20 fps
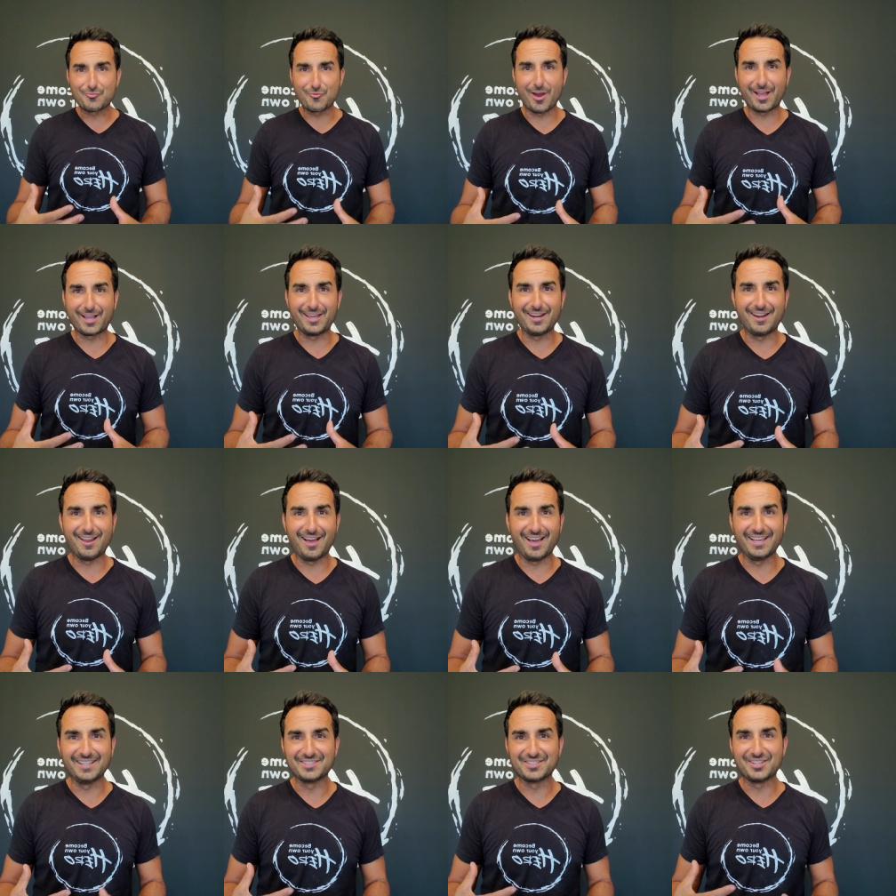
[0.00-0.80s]

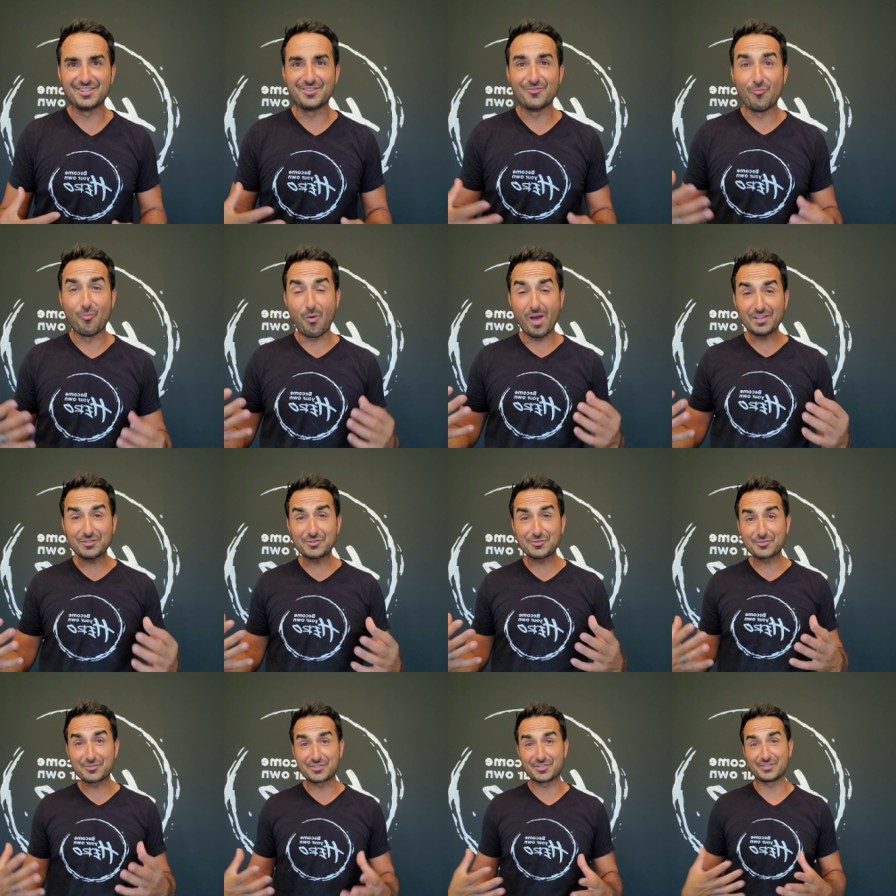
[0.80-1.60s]
recognize in
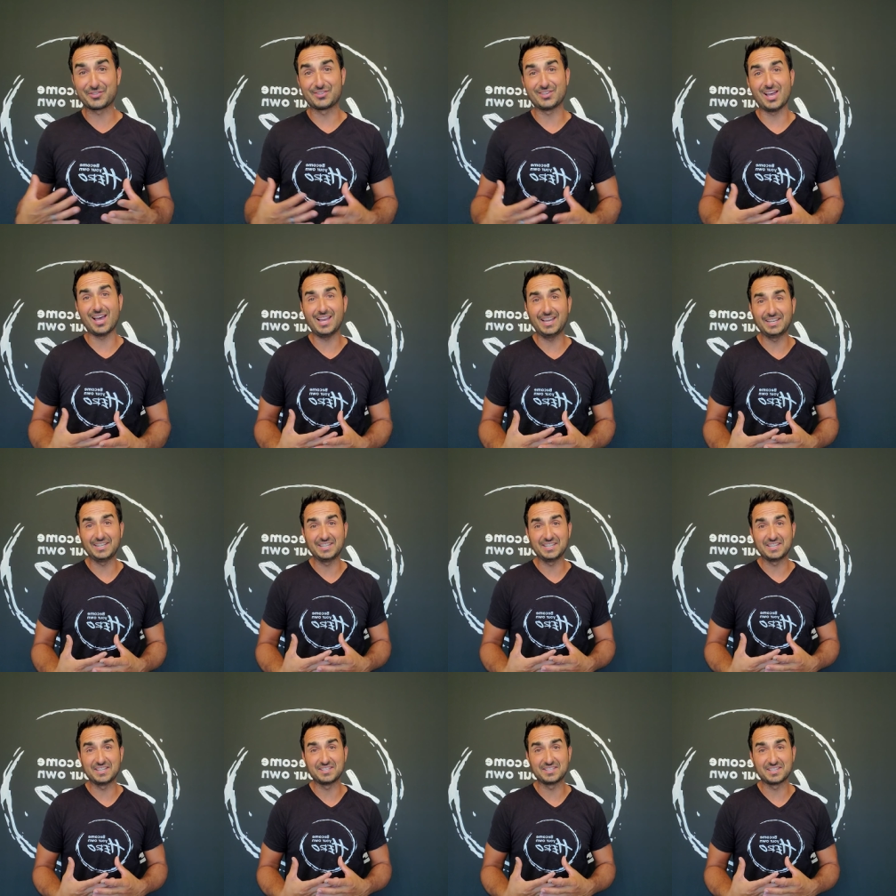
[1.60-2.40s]
Western
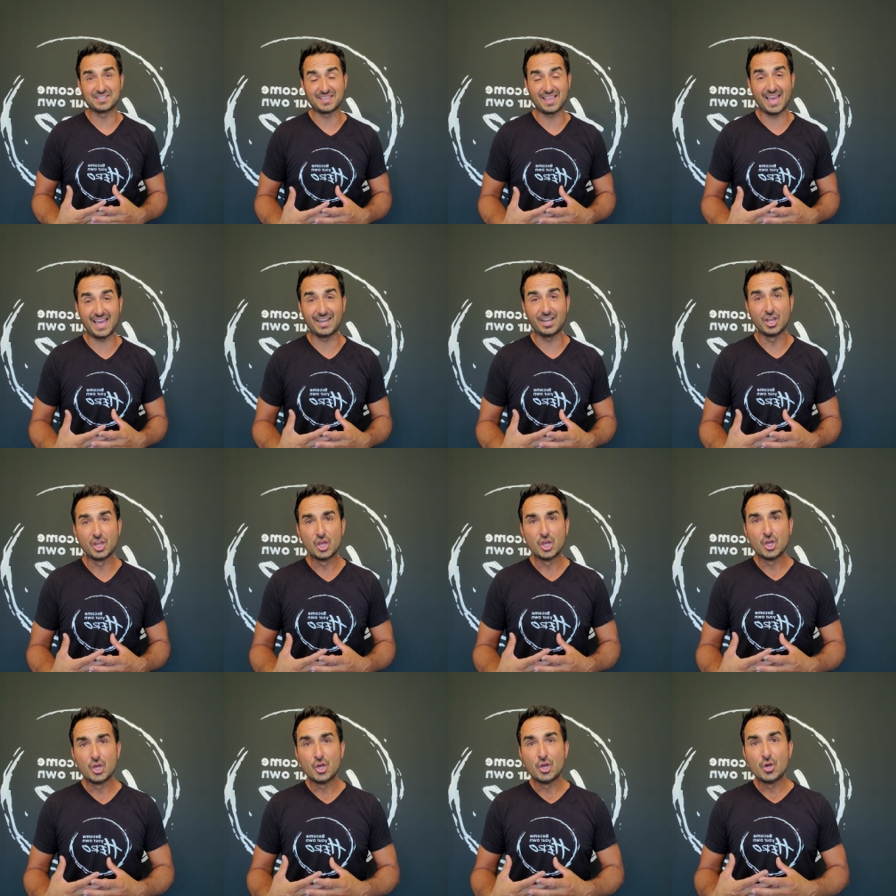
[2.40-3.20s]
societies is that
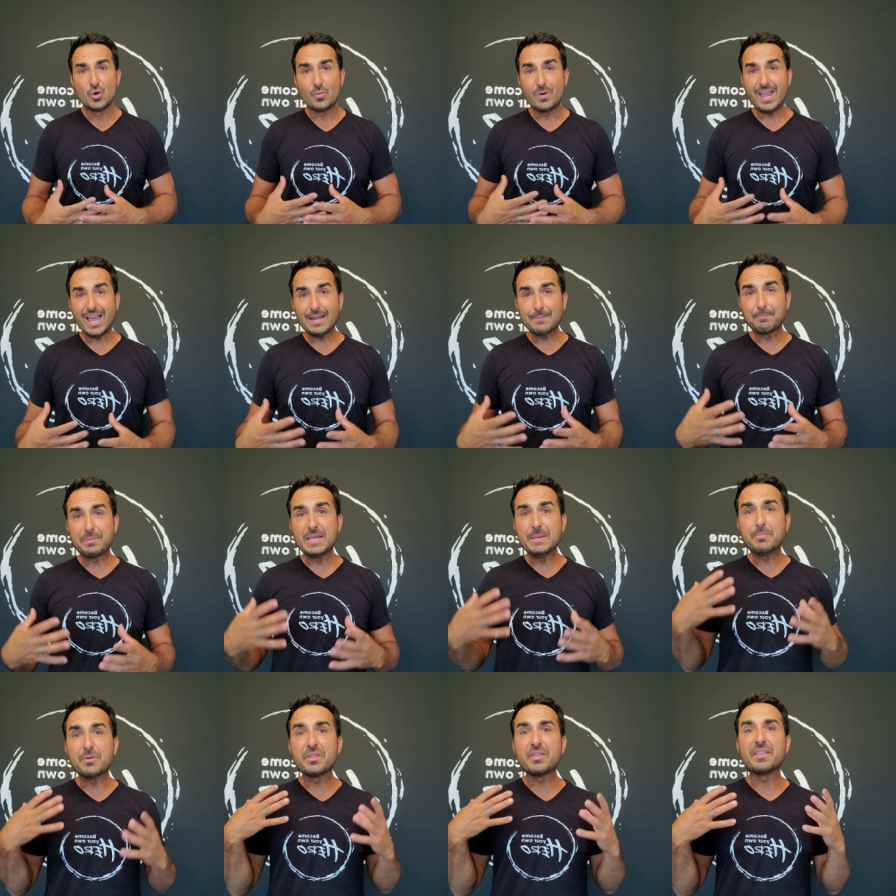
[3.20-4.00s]
we had
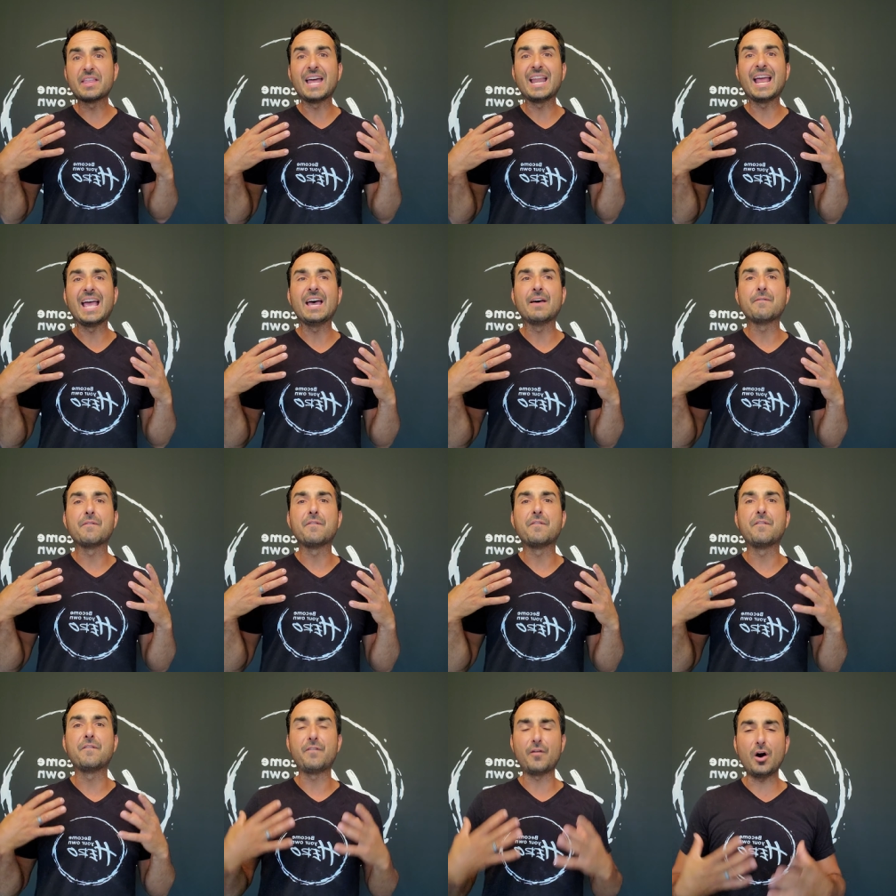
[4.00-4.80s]
people that have
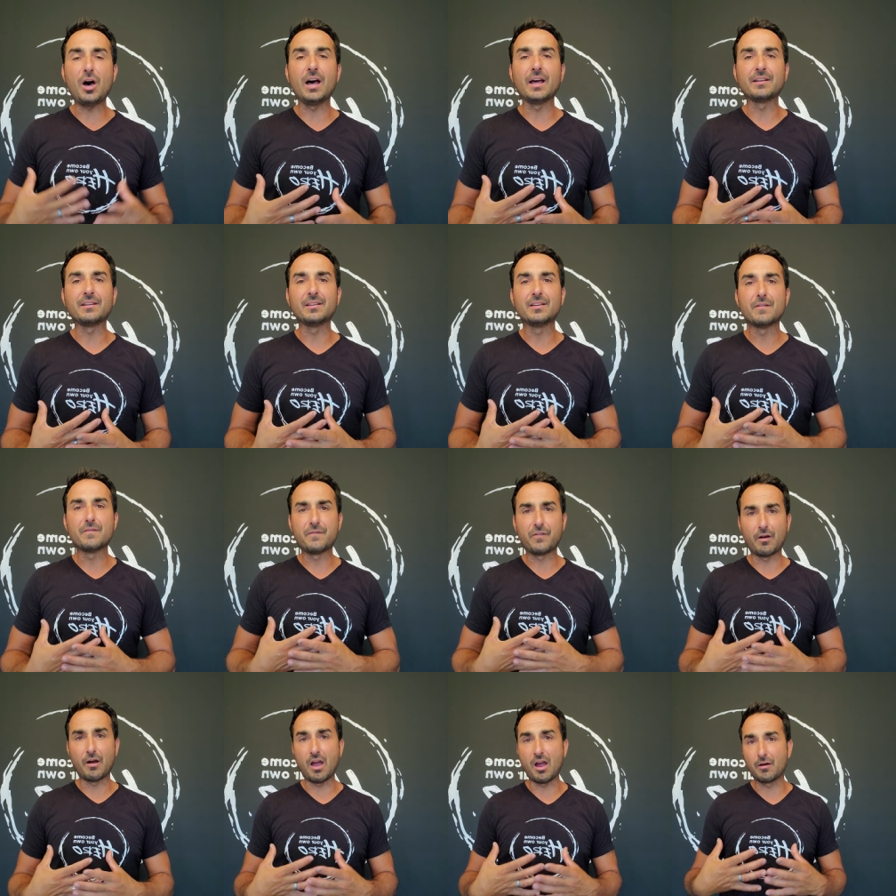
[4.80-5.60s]
fought
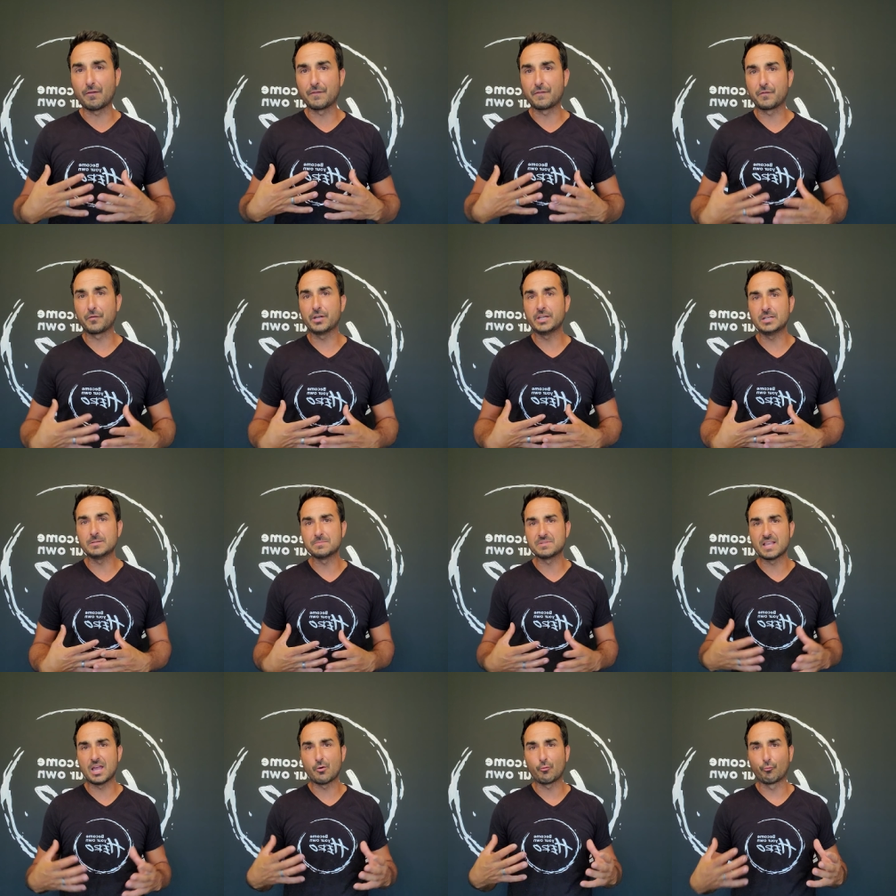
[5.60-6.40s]
for our
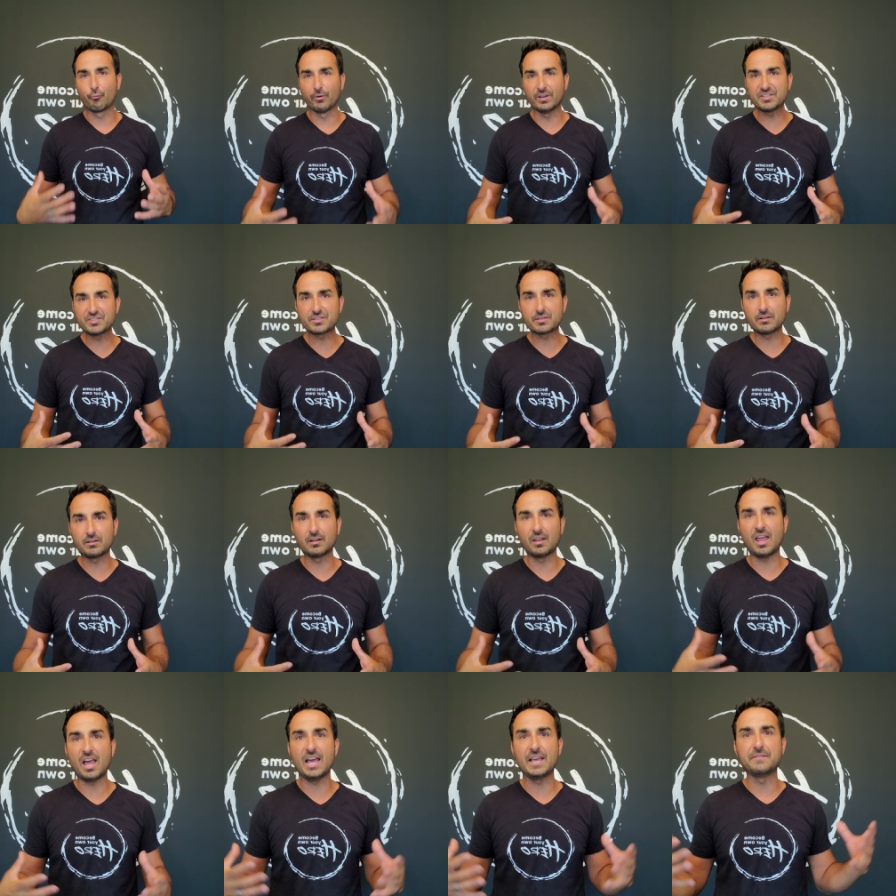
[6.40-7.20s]
freedoms, that risked their
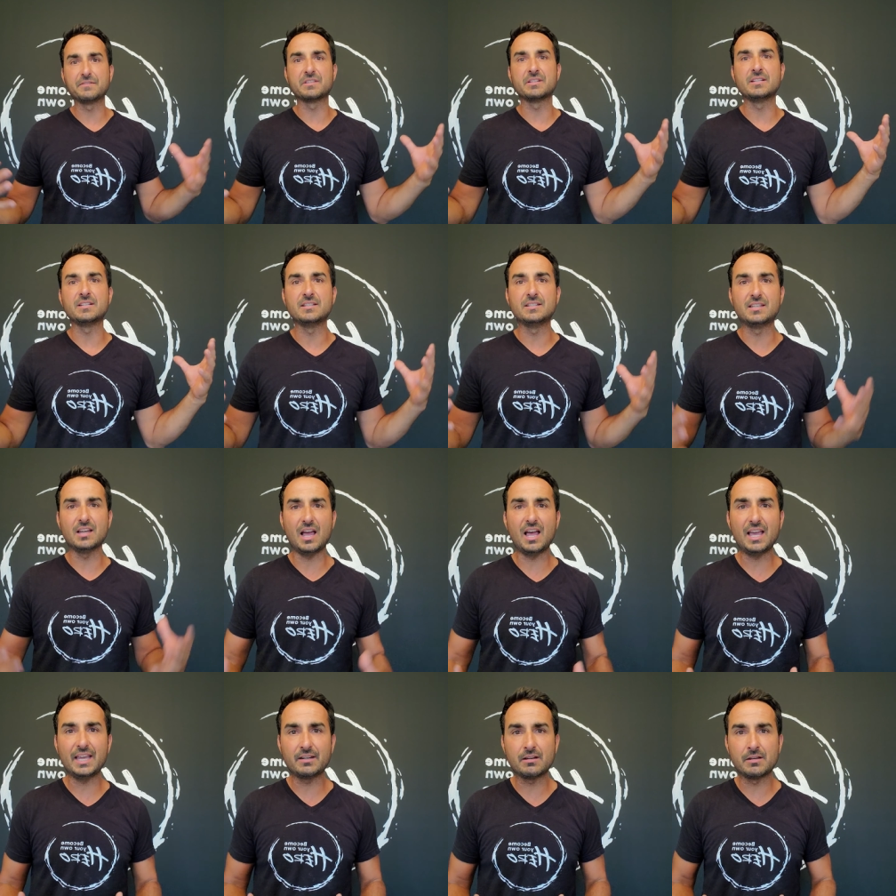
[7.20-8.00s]
lives and
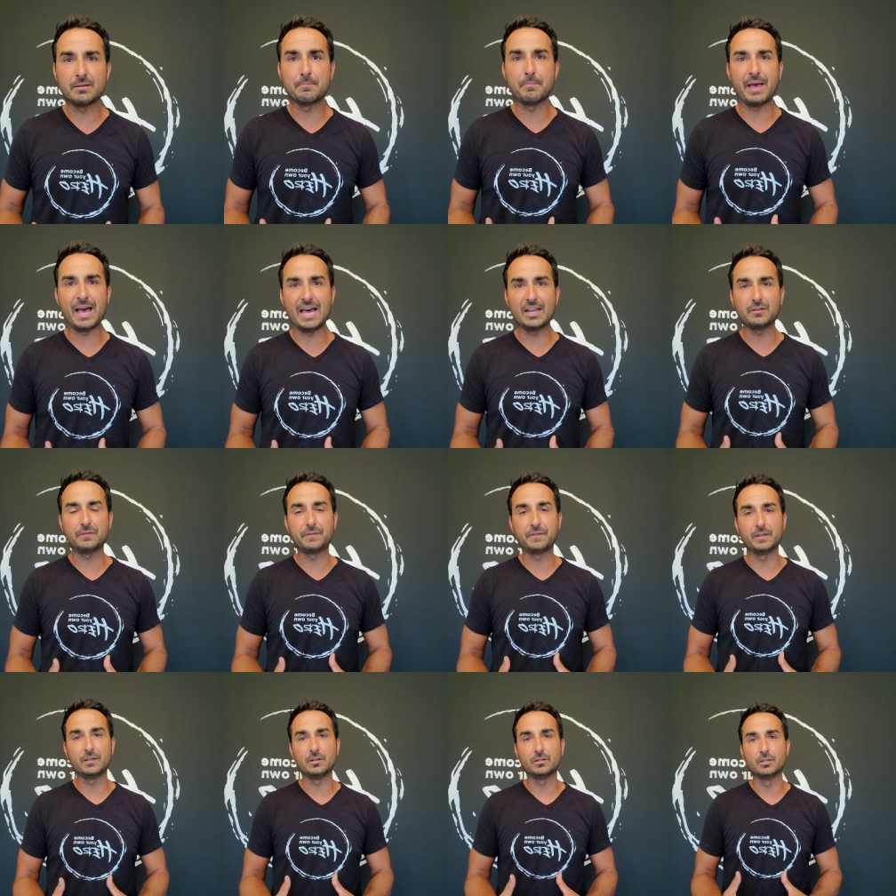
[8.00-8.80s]
died on
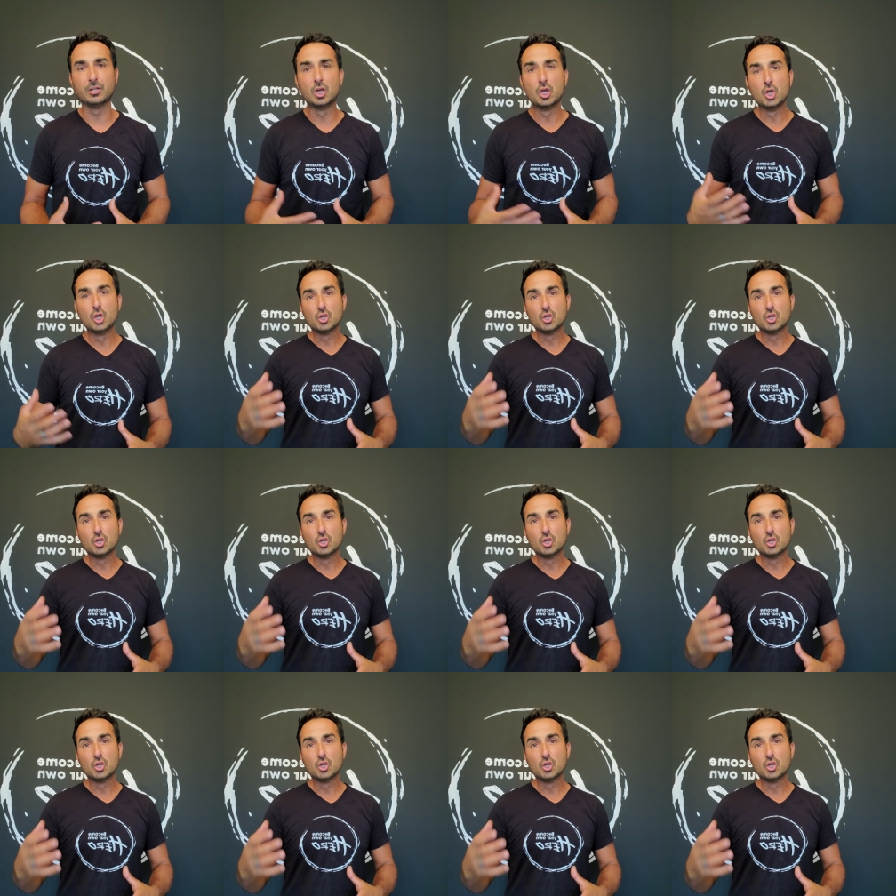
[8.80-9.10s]
battlefield,